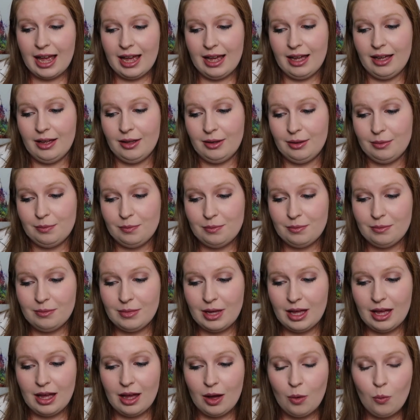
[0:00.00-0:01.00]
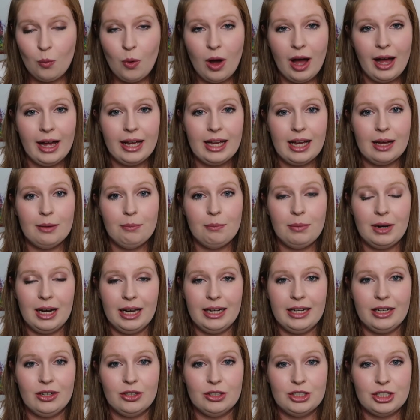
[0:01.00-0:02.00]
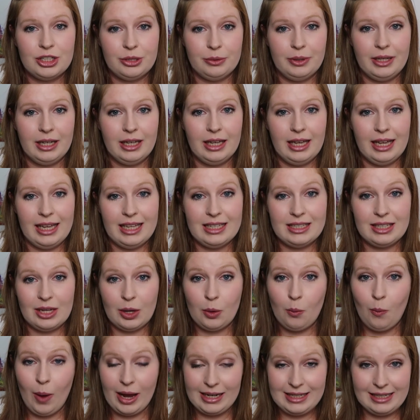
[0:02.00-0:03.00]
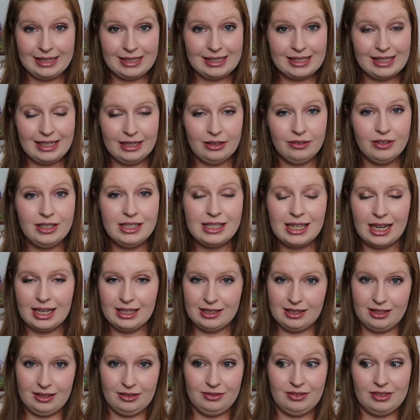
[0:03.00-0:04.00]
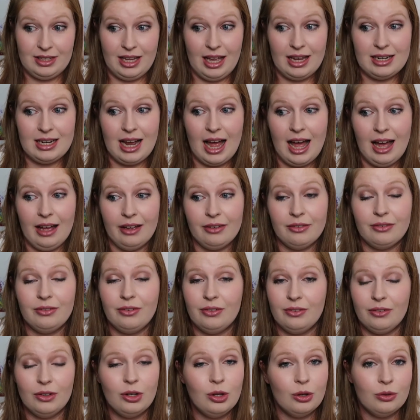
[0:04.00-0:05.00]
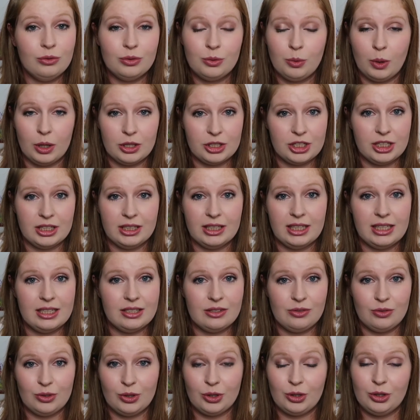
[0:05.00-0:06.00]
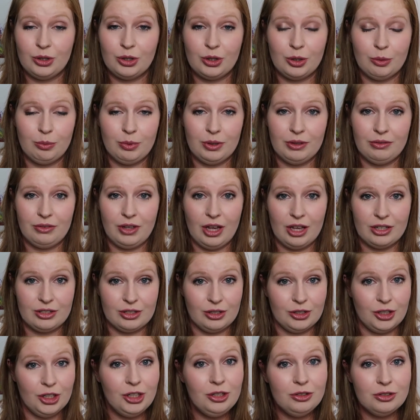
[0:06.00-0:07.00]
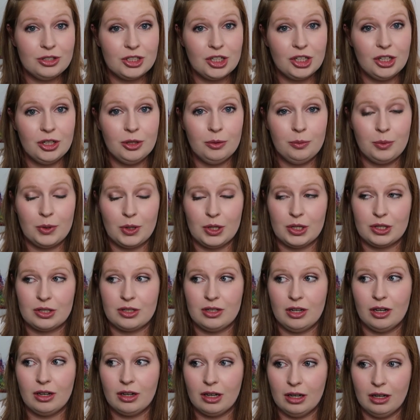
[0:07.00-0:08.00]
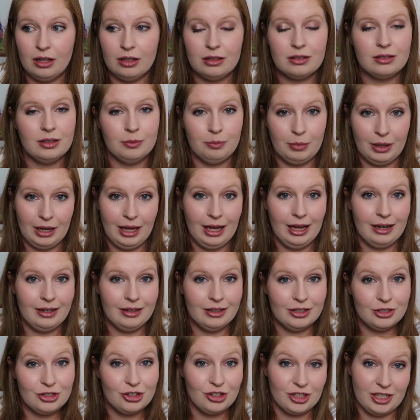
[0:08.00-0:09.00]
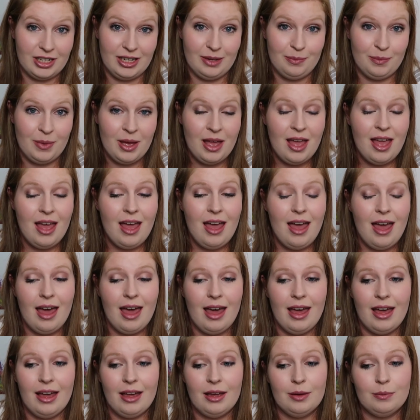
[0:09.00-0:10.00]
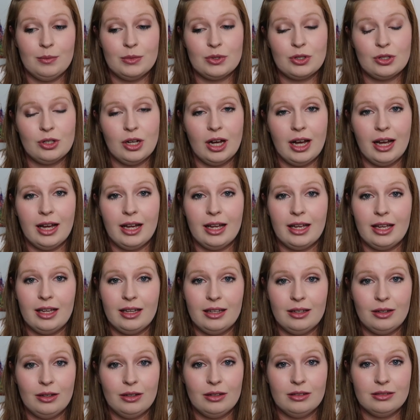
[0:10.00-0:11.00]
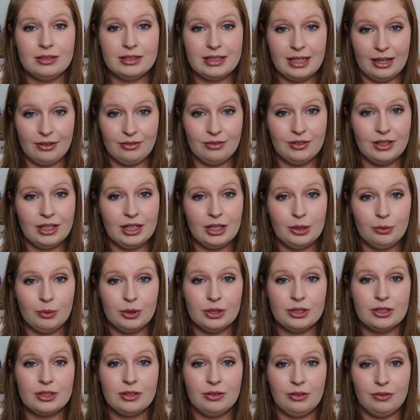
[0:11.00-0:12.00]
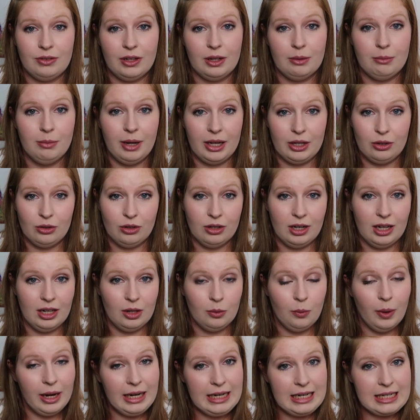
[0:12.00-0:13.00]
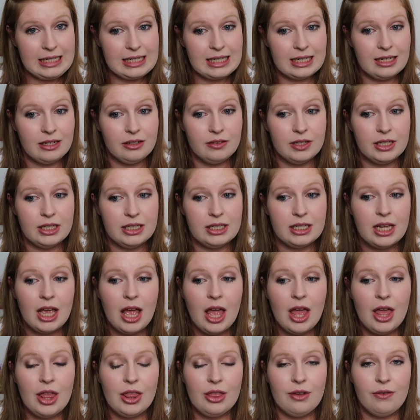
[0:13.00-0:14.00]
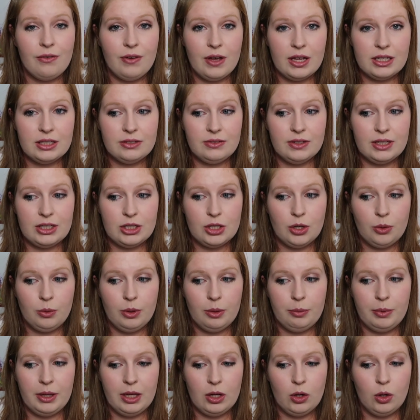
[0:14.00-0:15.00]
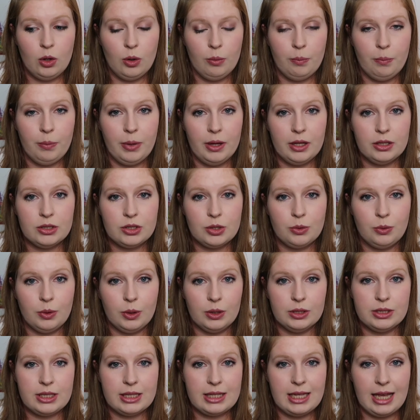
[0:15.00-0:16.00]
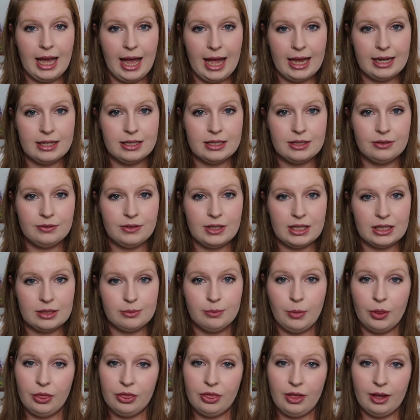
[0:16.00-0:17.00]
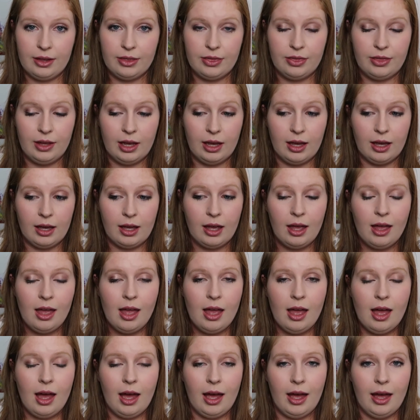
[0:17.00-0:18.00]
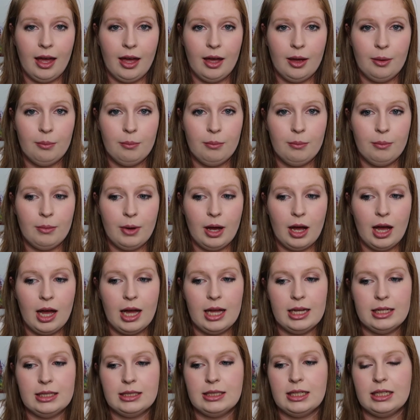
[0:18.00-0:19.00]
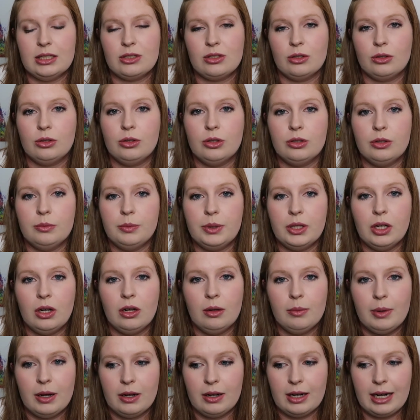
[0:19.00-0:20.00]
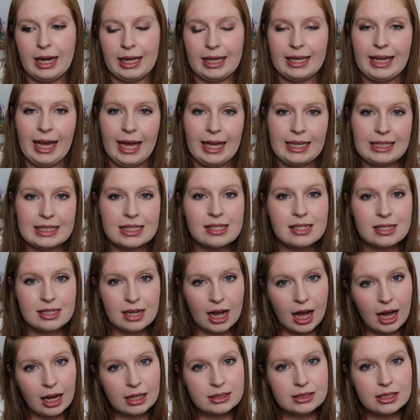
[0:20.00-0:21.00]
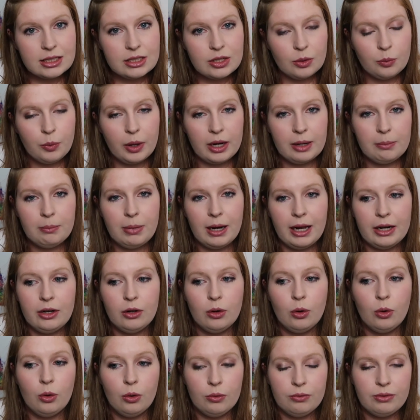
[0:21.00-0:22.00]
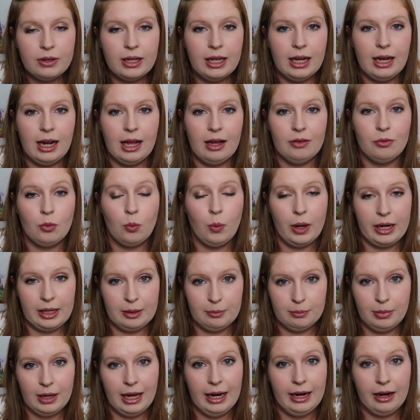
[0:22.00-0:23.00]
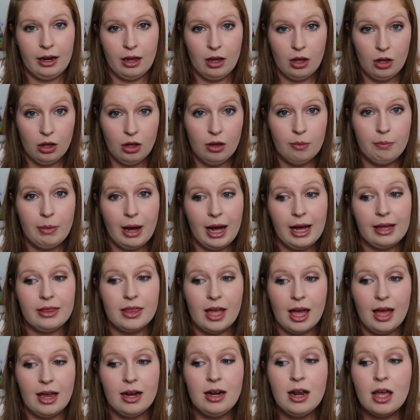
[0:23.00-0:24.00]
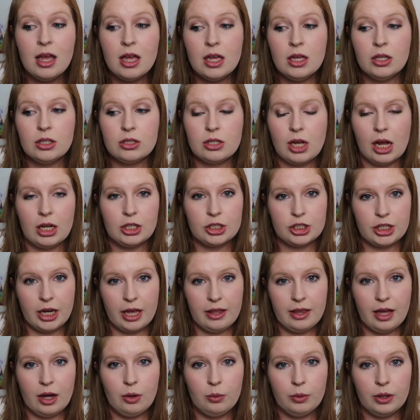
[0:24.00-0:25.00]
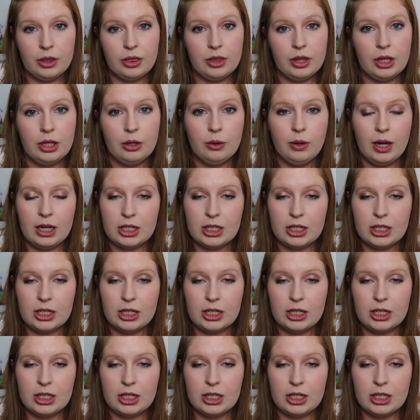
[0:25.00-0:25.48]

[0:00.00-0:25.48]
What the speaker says: What I am planning on doing is a wedding series. As I've said, I've loved watching these for a good couple of years on YouTube because a girl can plan and dream. So I definitely want to film my own little wedding series. The first video will be up towards the end of this month, I think. And it's going to be all about like getting started on wedding planning. Hopefully I'll have a wedding planner by then, so I'll share that with you.